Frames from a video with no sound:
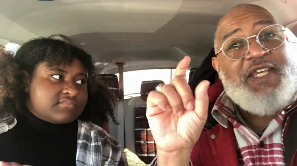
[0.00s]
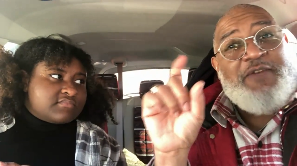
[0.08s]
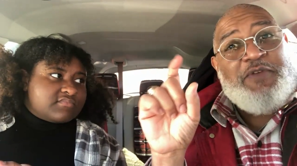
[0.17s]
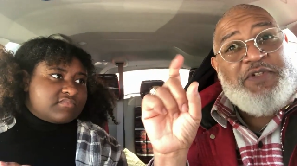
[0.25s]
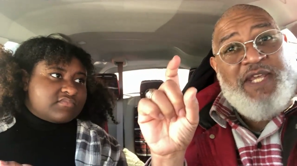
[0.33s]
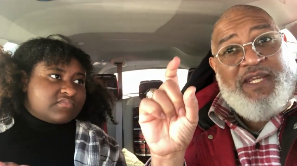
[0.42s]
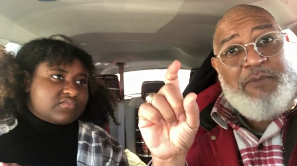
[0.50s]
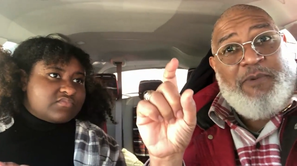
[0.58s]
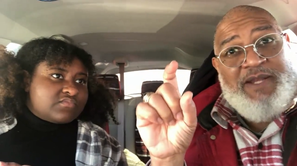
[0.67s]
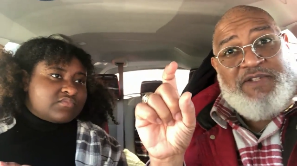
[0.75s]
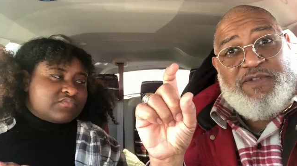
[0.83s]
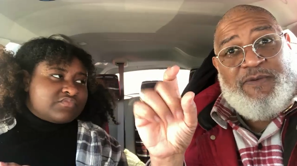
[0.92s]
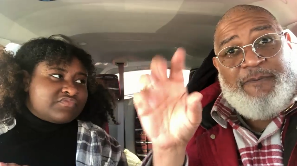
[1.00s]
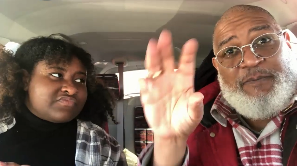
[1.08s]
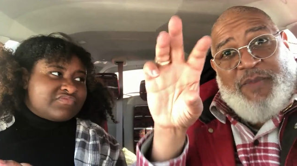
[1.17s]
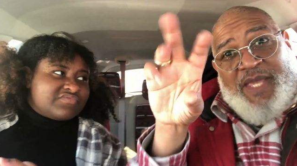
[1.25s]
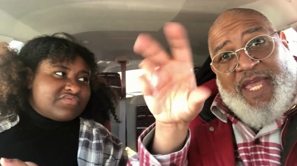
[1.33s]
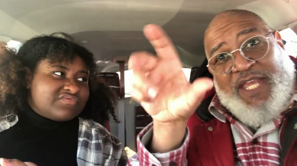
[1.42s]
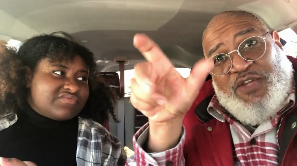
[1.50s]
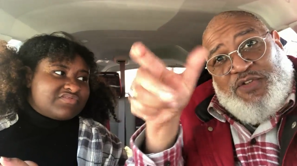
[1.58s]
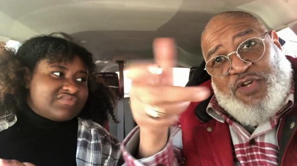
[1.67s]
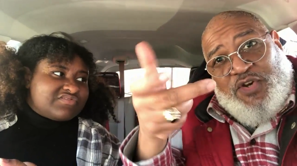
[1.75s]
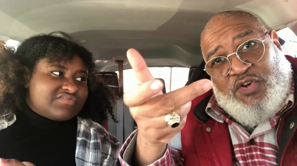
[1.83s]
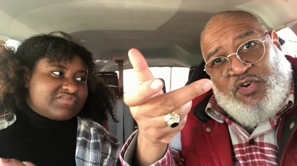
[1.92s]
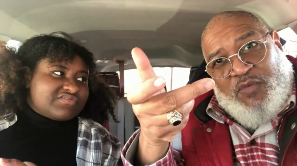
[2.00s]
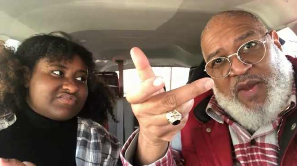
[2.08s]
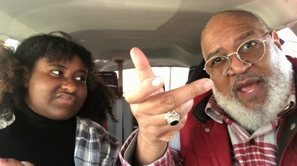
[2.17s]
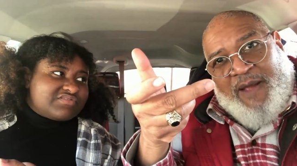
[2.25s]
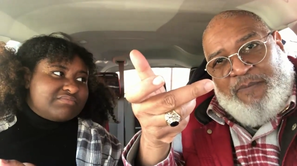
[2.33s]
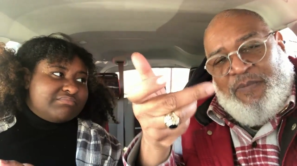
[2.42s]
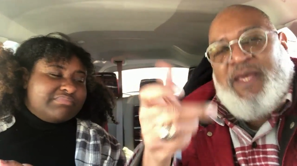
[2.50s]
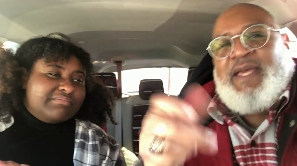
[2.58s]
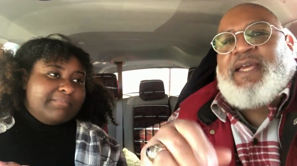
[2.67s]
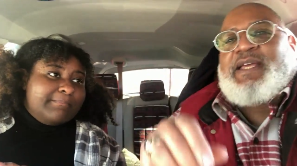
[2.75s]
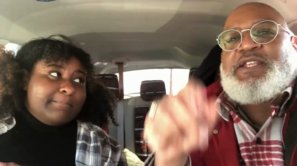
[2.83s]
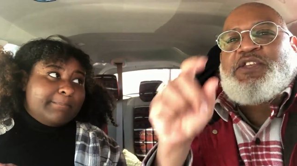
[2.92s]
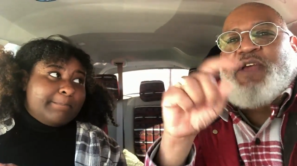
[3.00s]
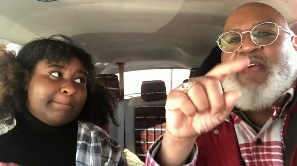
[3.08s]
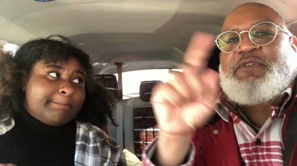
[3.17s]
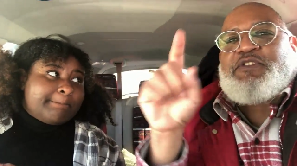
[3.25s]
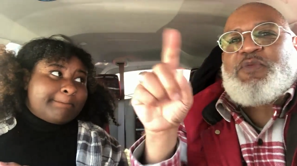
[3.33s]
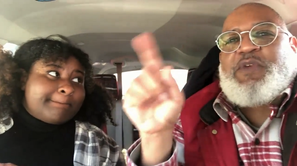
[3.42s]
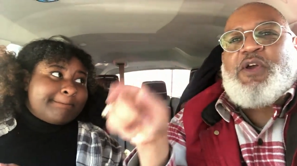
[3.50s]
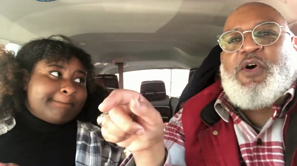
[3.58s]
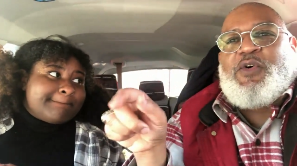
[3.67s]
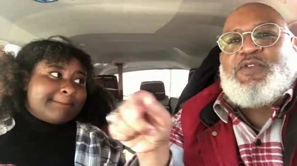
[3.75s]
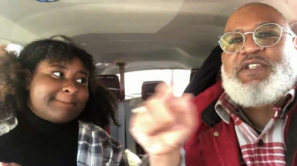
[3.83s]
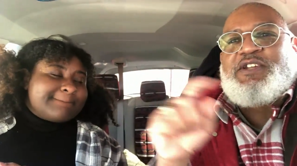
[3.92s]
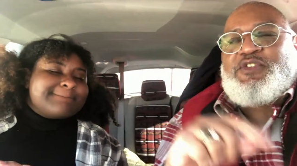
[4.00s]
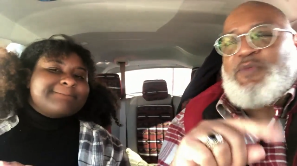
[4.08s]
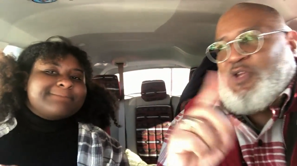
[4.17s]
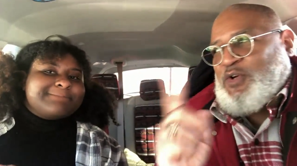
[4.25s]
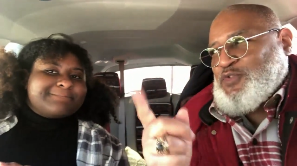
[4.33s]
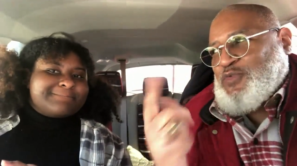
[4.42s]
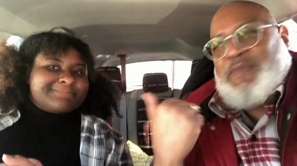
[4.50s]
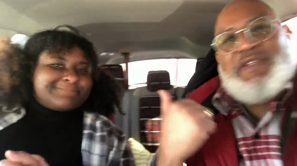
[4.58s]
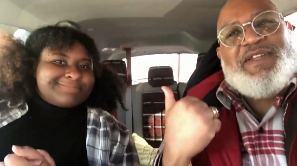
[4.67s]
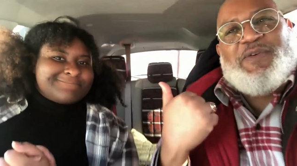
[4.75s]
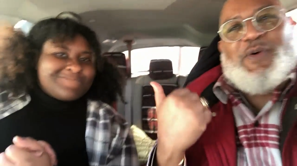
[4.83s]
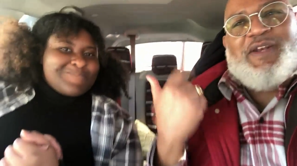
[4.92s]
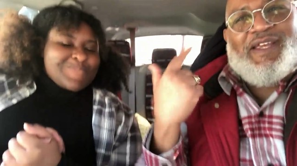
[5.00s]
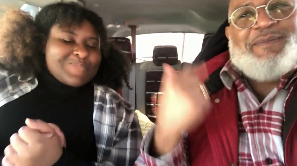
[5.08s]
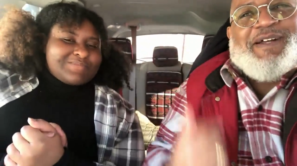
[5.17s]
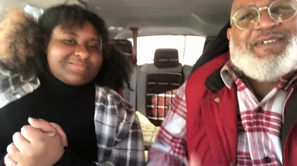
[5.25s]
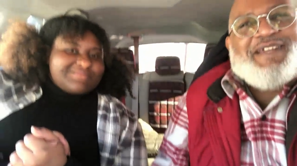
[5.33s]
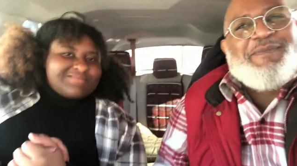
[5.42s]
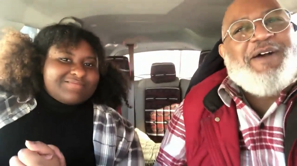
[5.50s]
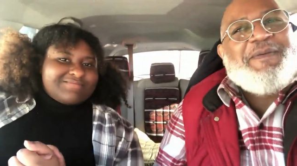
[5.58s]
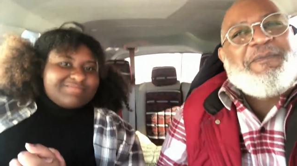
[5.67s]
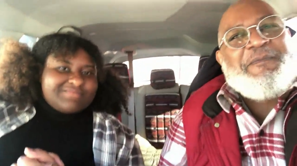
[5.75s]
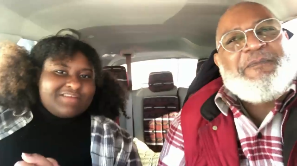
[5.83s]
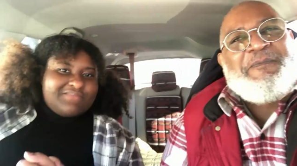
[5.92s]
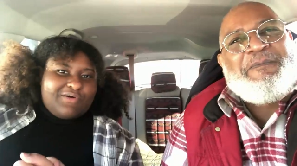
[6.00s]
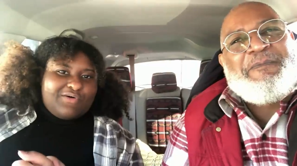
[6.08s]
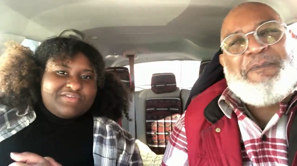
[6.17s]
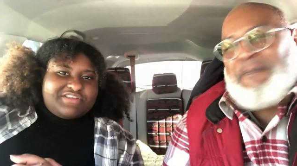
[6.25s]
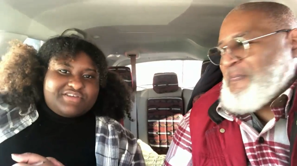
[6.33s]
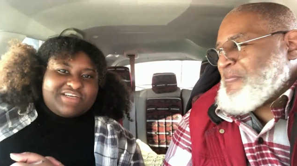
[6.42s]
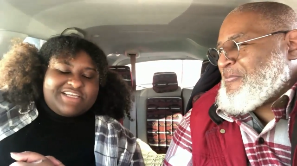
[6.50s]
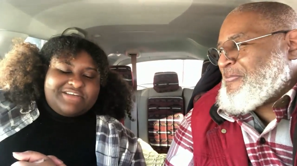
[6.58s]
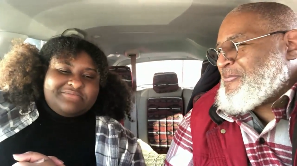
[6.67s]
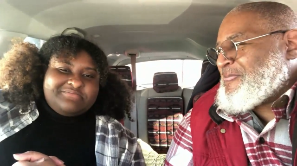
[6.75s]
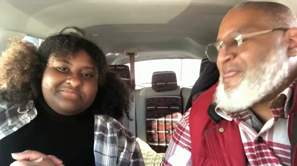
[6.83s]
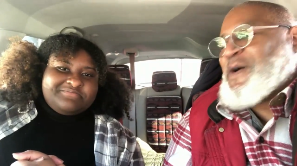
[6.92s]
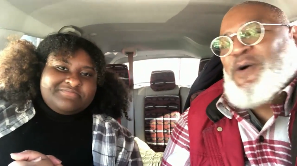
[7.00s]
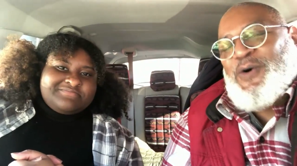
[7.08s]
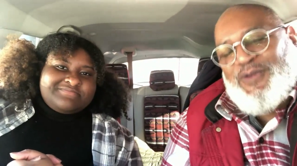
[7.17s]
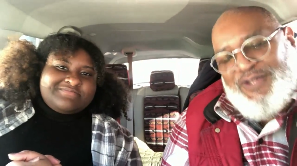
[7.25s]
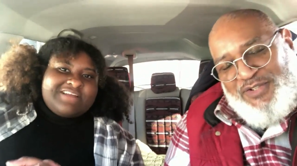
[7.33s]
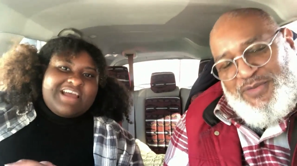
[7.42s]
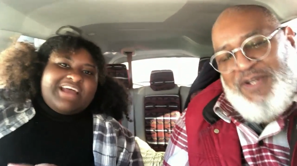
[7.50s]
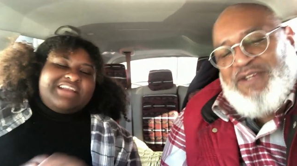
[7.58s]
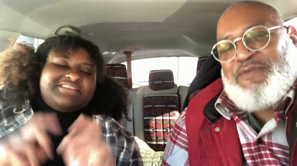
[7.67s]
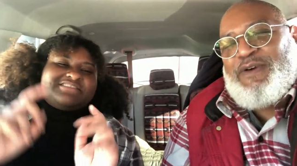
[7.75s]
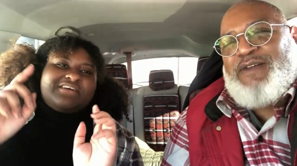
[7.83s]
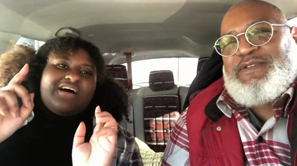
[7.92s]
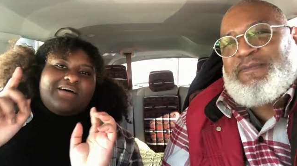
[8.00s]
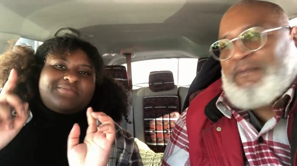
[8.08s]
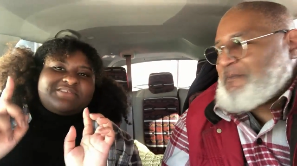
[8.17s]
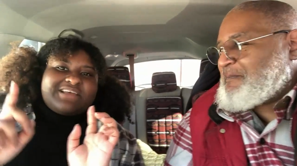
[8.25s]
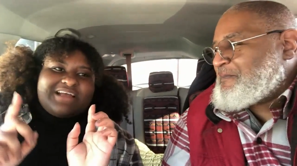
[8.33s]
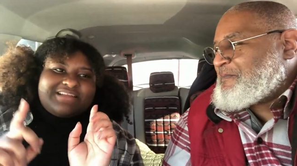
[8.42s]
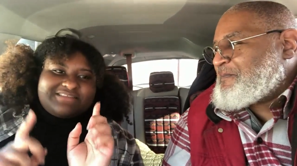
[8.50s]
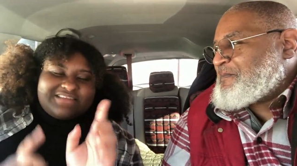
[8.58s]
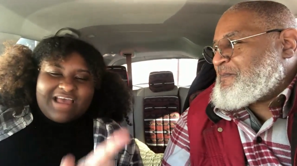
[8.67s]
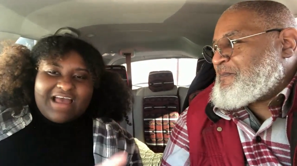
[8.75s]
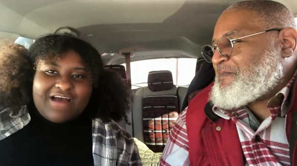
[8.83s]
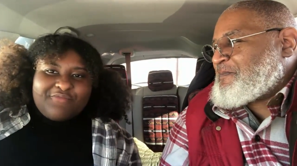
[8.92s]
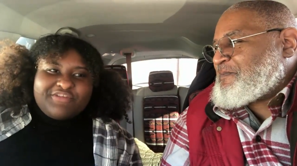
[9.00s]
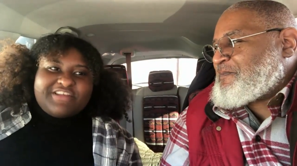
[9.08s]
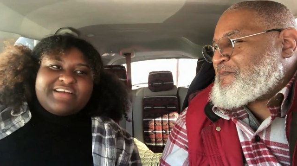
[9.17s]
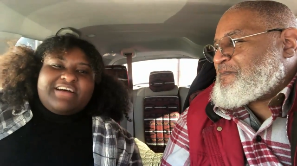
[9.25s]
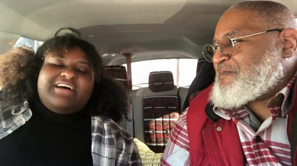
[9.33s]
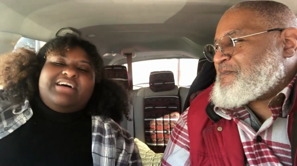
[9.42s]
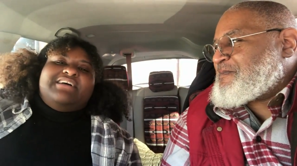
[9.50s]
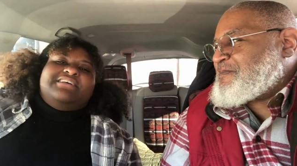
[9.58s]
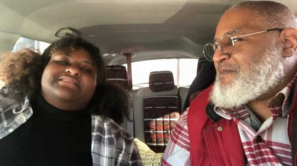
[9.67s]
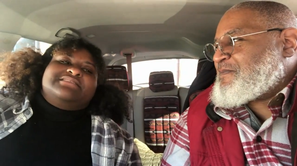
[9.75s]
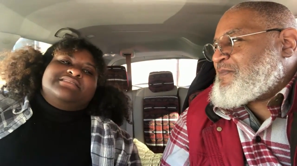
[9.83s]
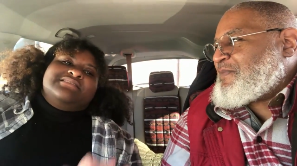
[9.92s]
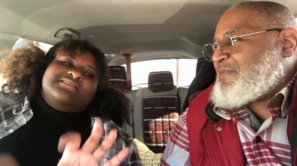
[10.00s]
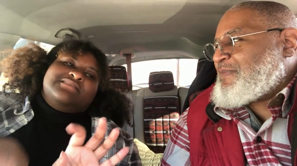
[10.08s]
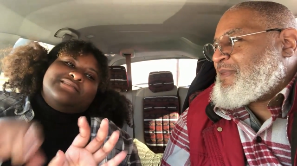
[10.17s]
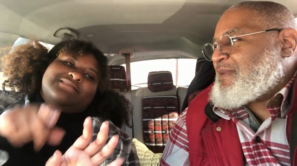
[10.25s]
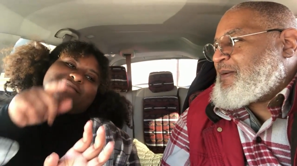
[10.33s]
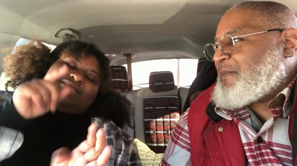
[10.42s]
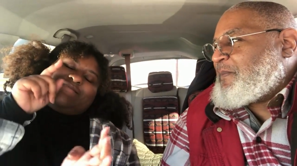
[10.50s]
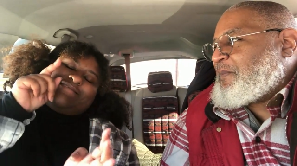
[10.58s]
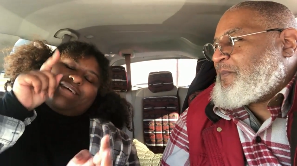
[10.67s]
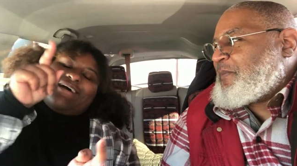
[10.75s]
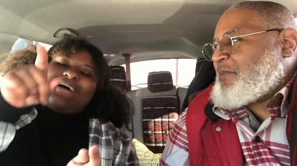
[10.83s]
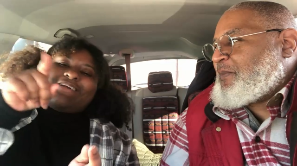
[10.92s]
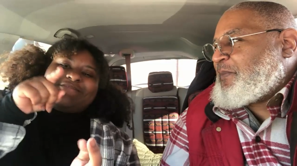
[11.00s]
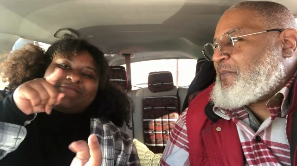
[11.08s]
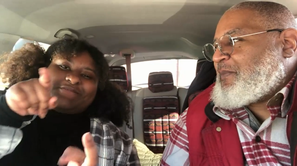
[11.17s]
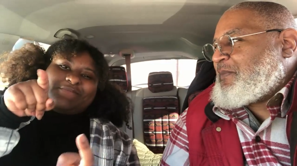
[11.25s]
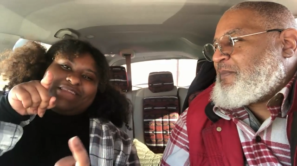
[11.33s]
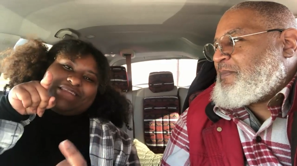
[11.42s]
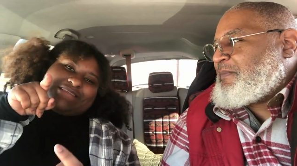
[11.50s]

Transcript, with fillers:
Speaker 1: if you take a pretzel and you turn it around, then you have the three holes, and the three holes represented what? Come on, come on.
Speaker 2: The Holy Trinity.
Speaker 1: The Holy Trinity, and Father.
Speaker 2: Upside down because God is supposed to be at the